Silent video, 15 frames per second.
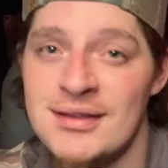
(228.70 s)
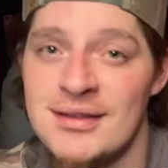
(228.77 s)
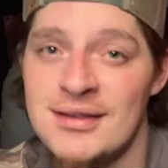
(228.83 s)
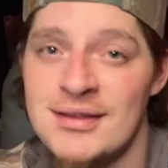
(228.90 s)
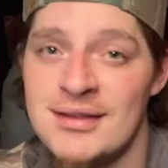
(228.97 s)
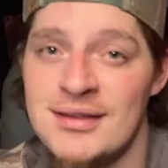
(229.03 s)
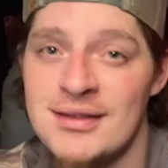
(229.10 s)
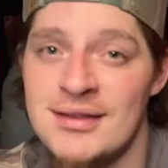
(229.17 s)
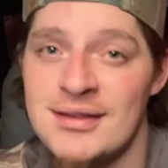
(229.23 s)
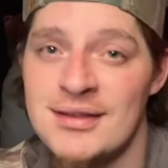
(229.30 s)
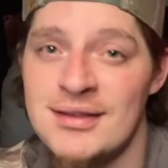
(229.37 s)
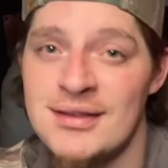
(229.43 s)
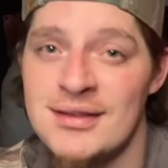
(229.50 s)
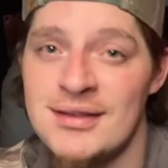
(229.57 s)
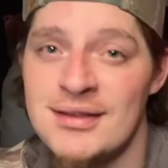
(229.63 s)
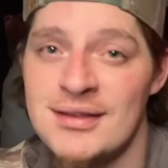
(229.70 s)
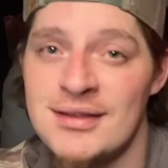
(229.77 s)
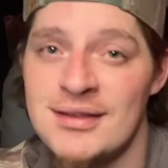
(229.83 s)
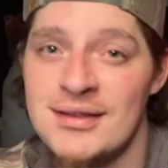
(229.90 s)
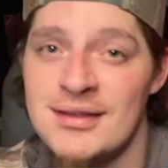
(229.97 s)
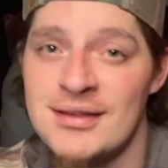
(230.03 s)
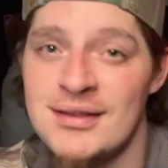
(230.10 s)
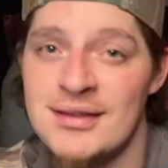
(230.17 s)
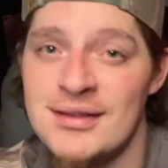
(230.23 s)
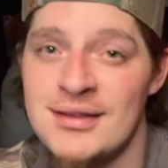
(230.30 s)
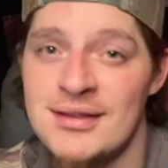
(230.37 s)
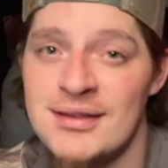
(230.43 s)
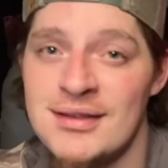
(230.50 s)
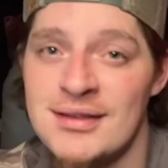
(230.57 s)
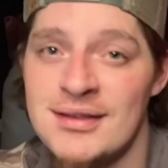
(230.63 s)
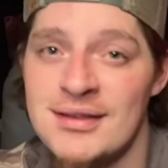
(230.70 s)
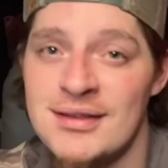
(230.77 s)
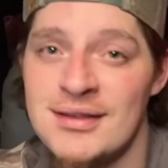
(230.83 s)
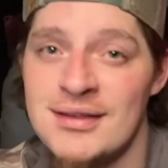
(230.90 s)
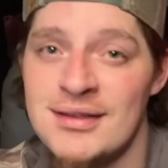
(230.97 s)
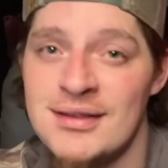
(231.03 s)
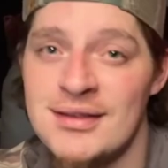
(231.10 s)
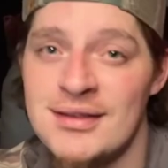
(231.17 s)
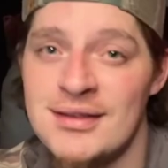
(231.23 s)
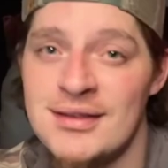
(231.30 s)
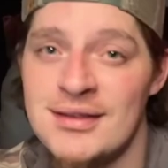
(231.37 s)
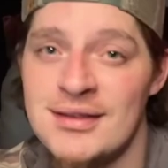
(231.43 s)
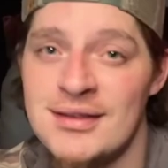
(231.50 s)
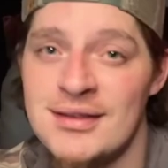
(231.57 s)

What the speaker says: [no speech]